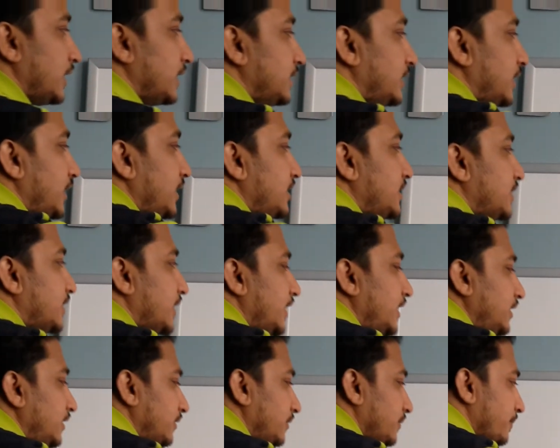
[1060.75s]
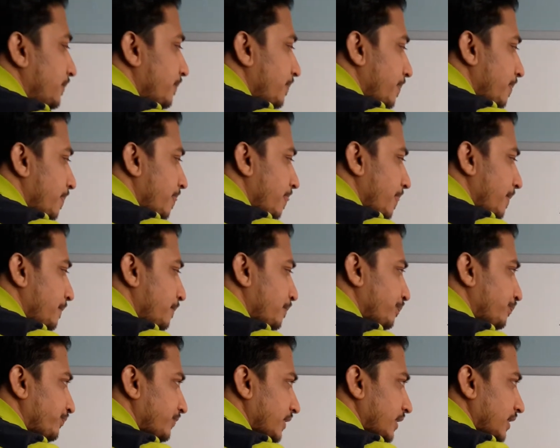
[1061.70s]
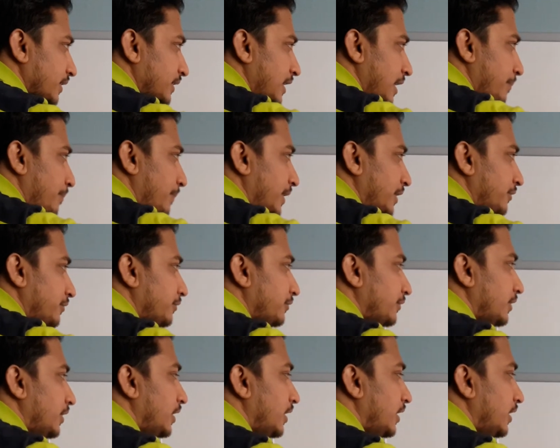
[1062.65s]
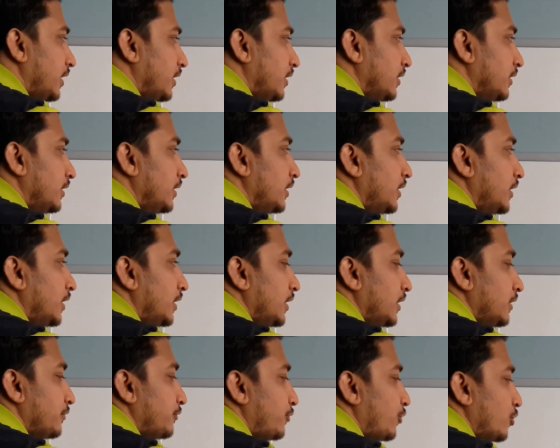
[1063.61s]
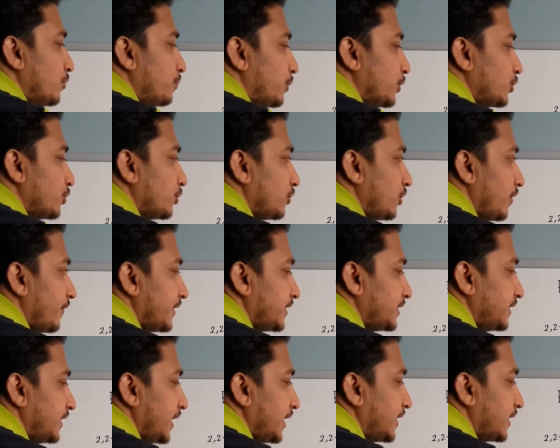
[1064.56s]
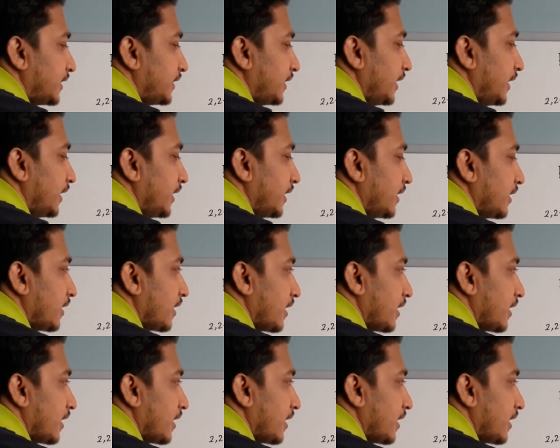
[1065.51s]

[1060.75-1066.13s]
Then it's saying number 4 position you have a CH3.